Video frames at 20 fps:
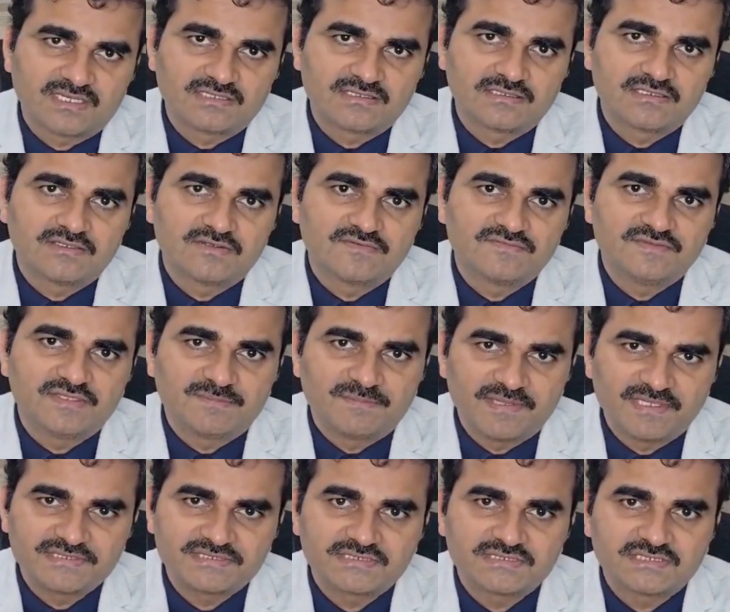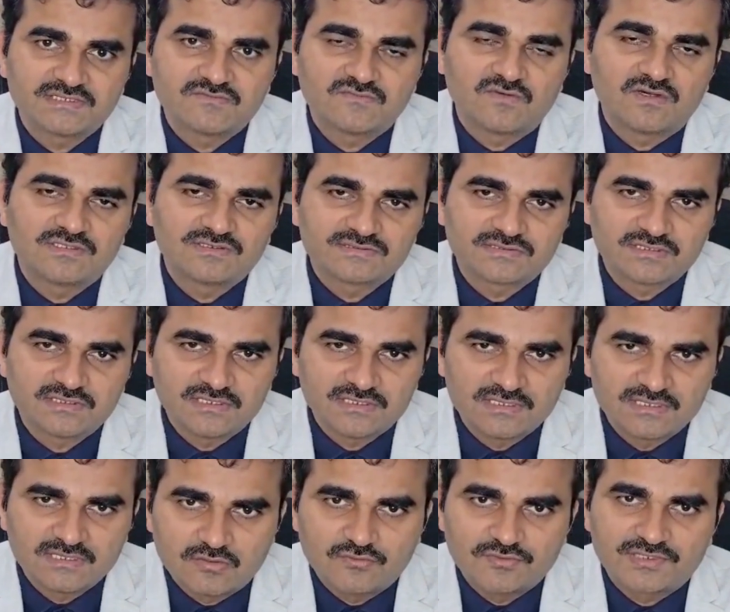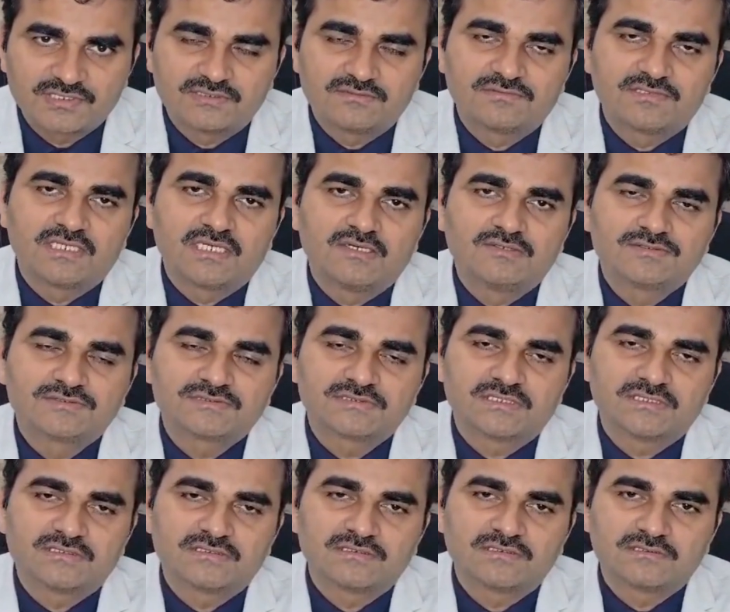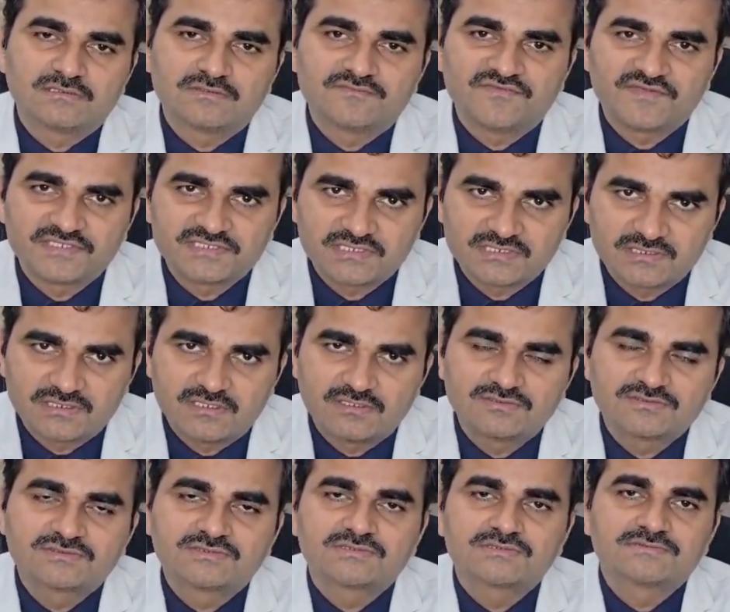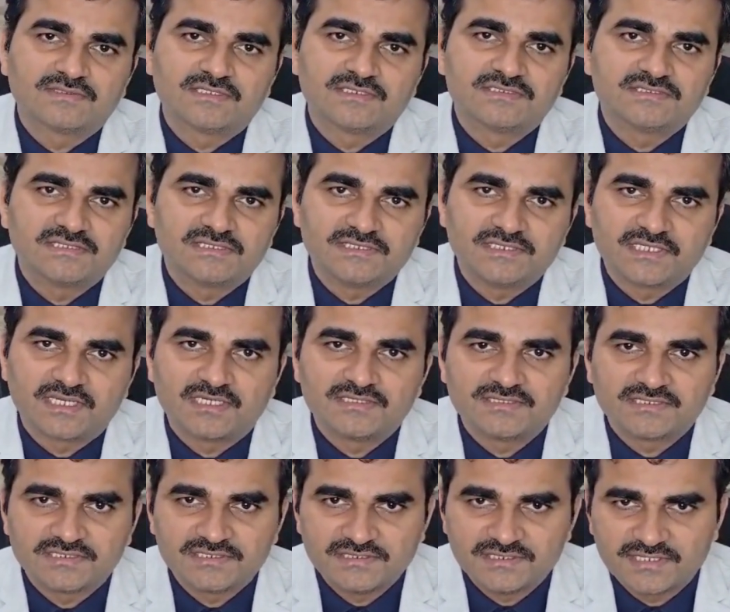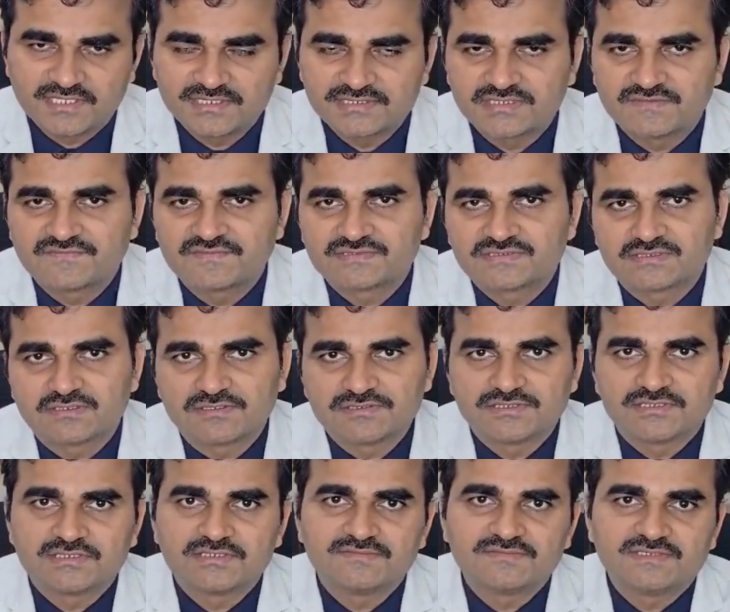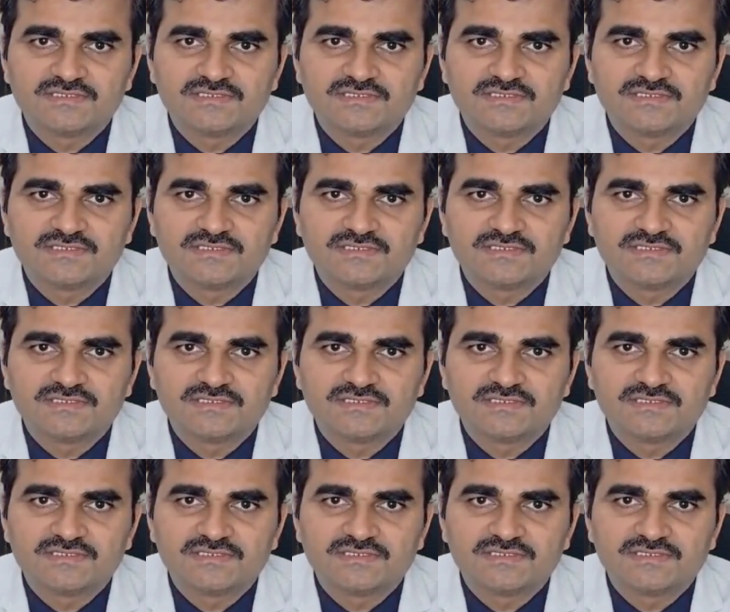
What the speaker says: and if the patient involves lower cavern nerves and facial nerves, there is other indication for surgery.